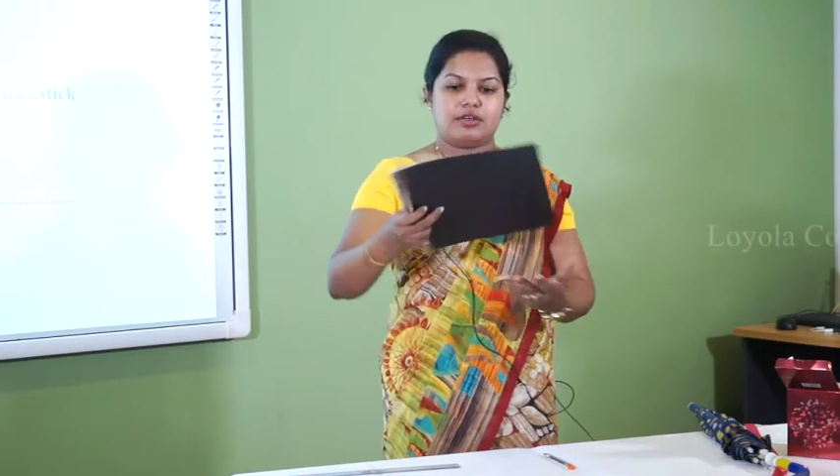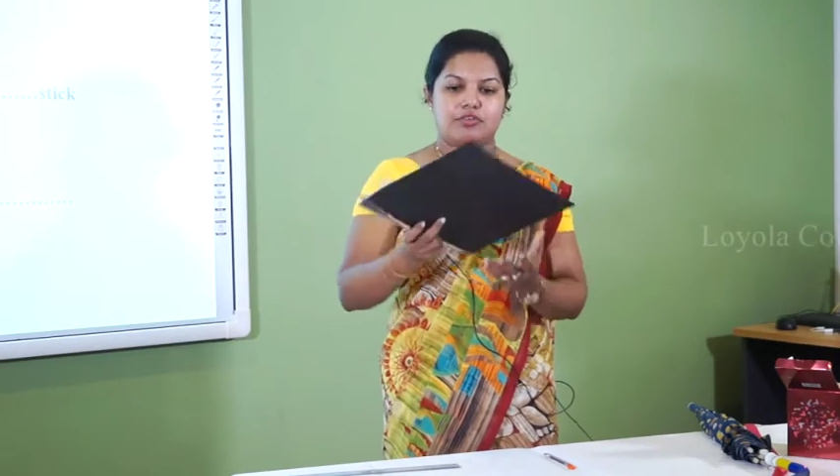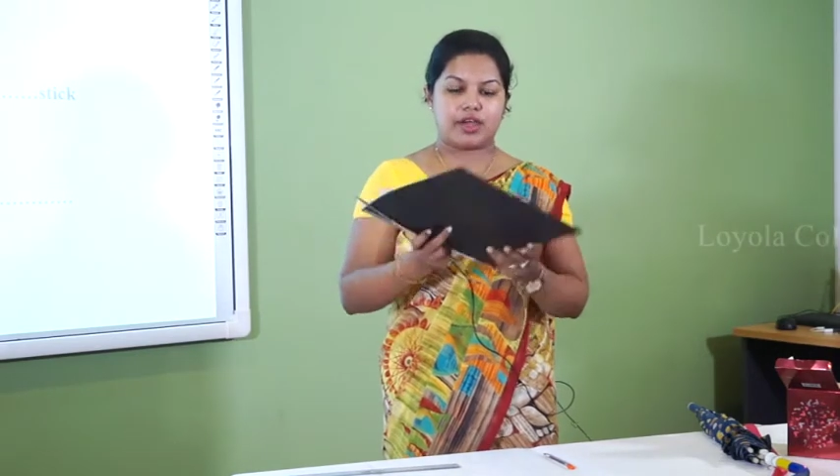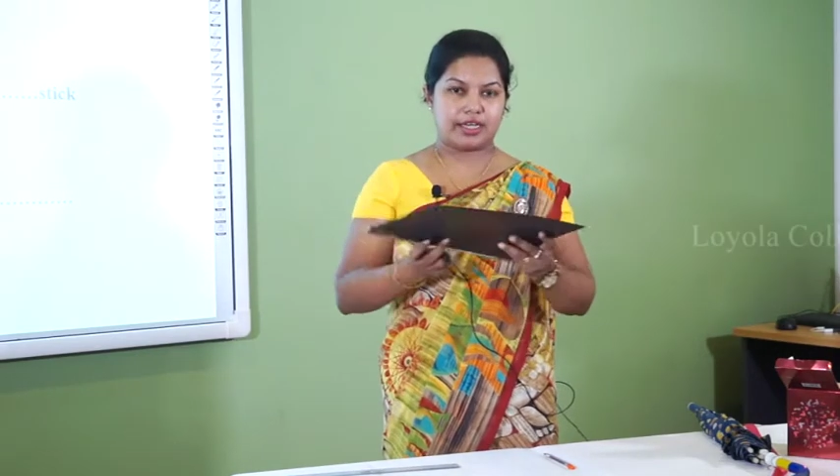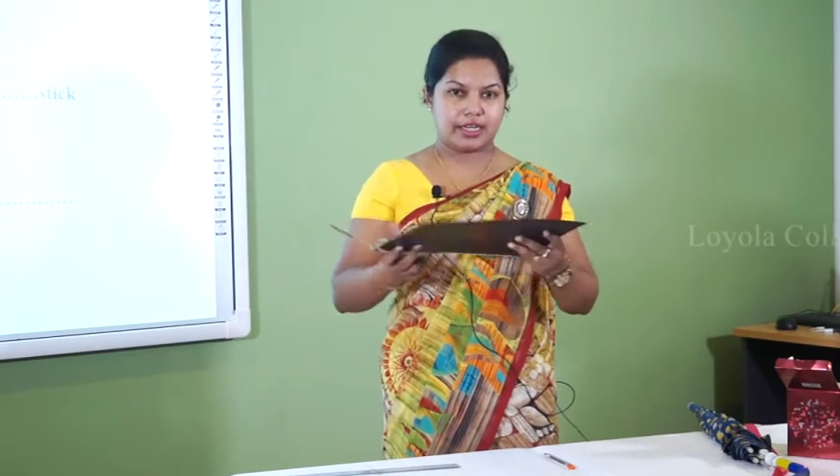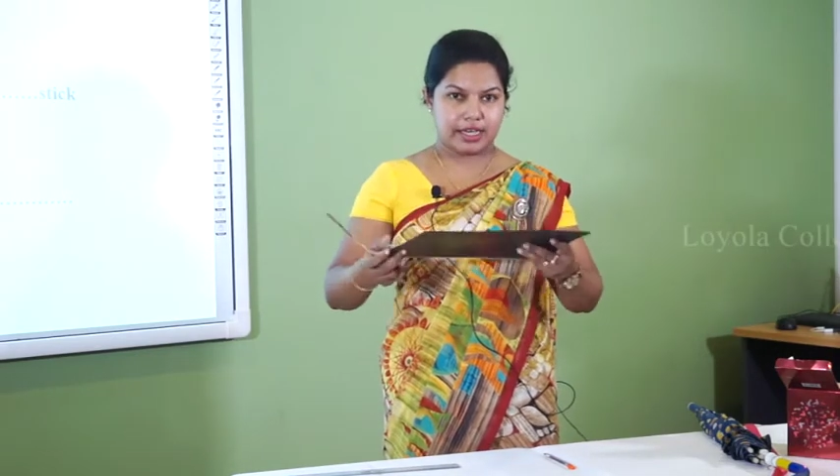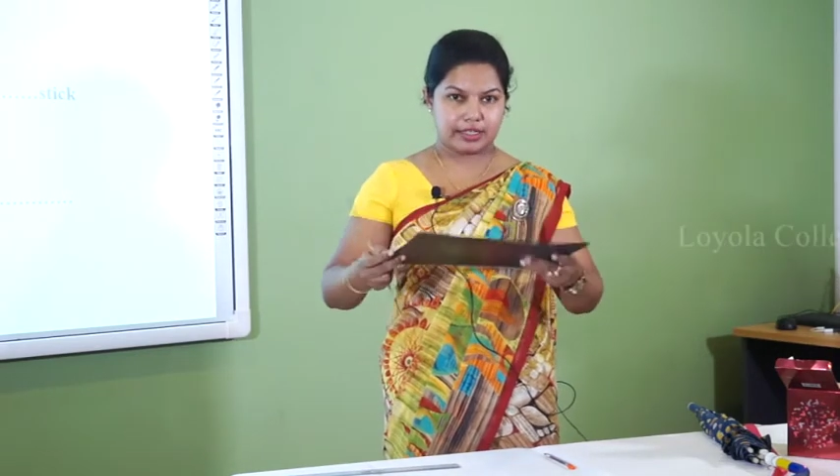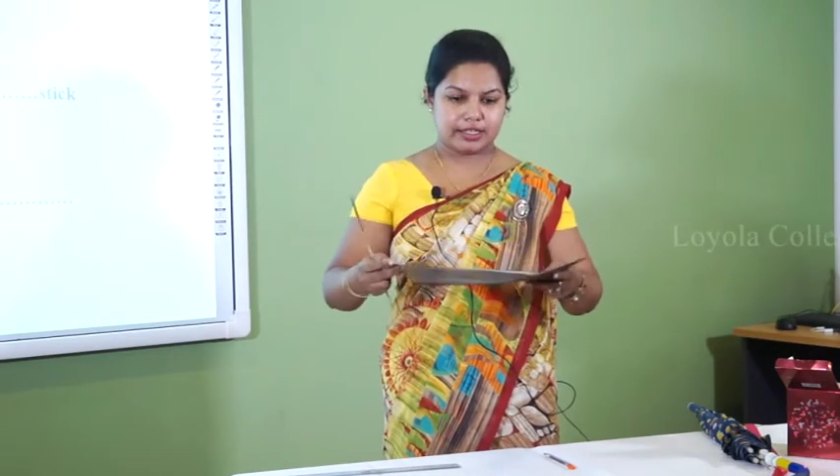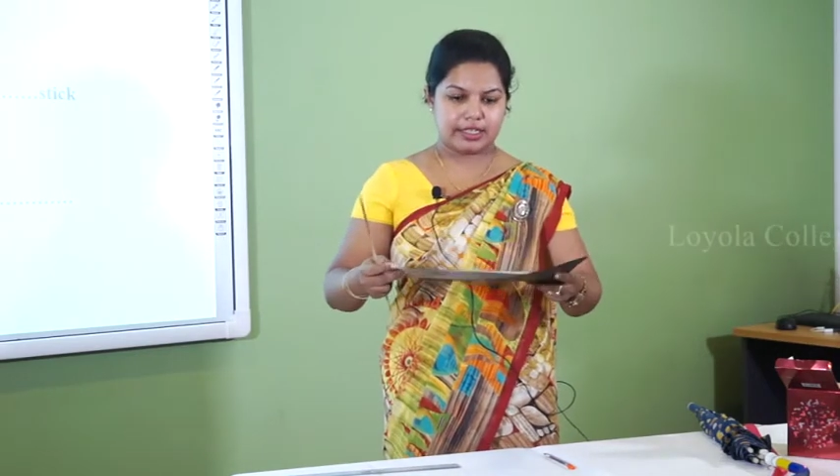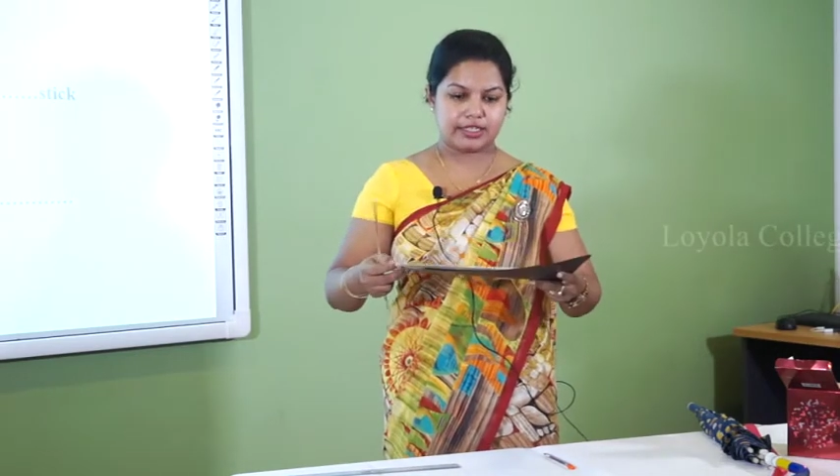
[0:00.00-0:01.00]
file
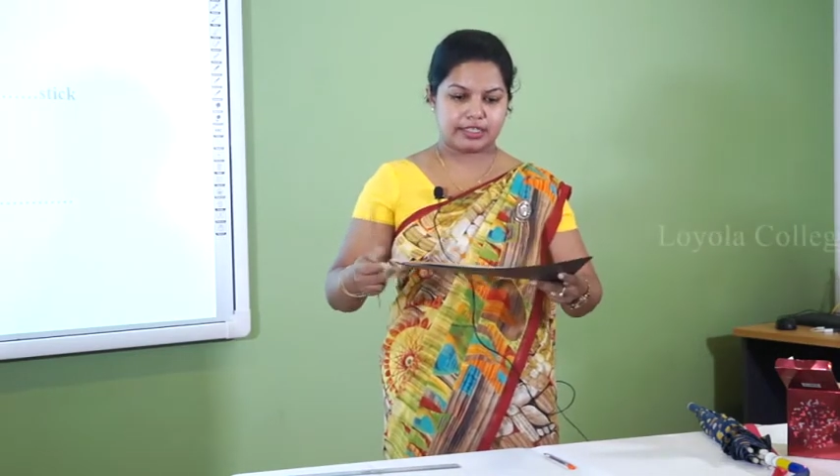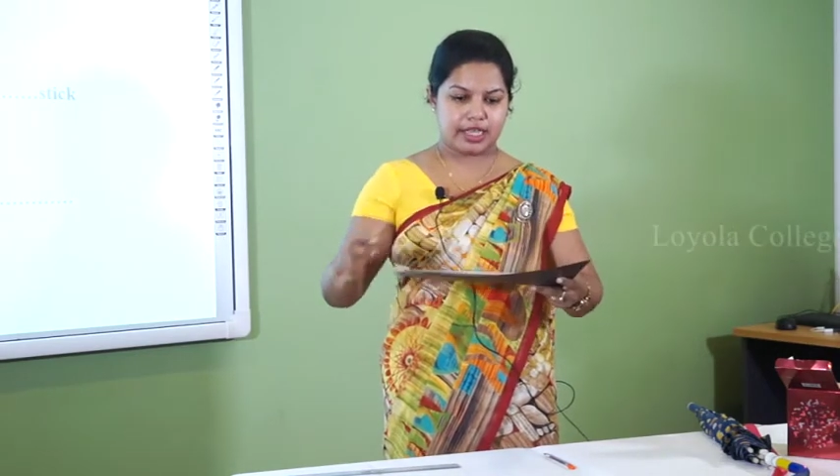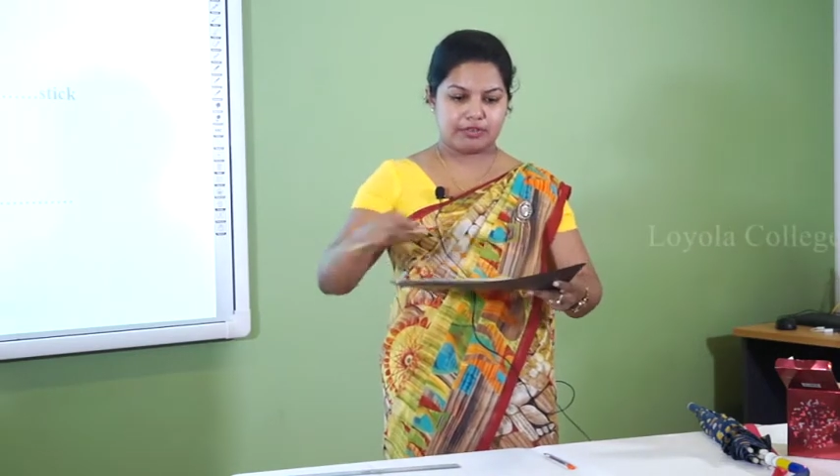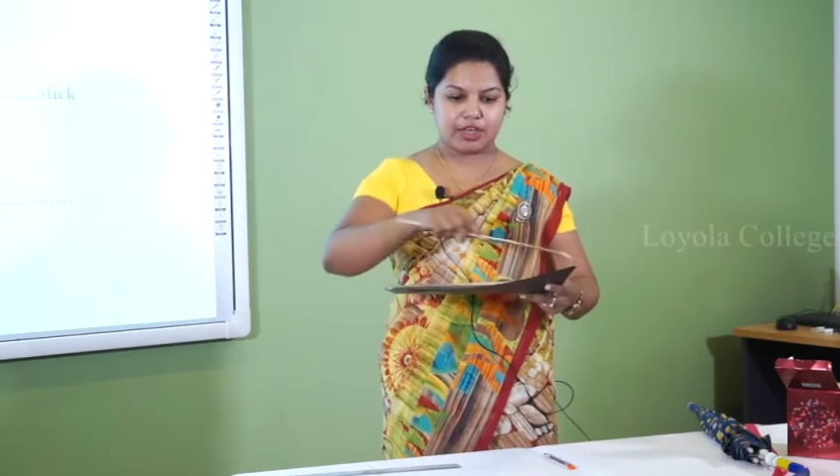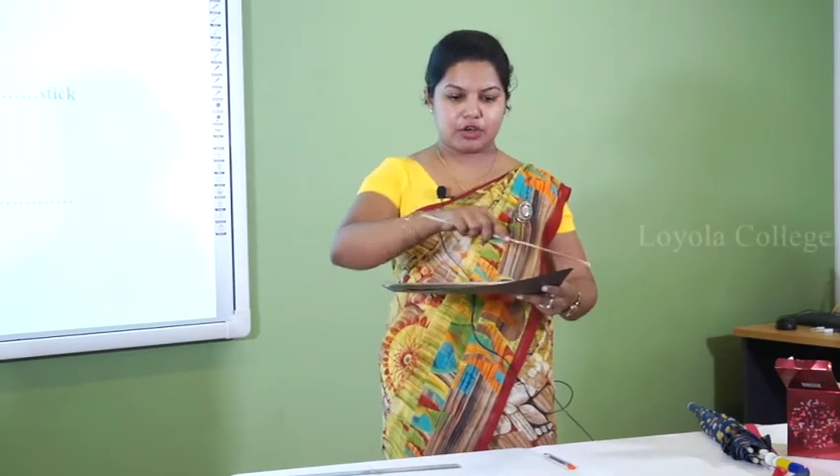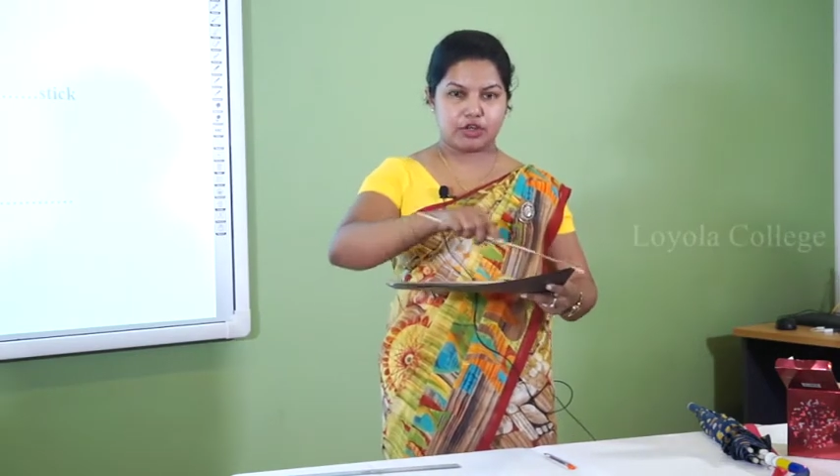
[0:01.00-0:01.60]
like this and we are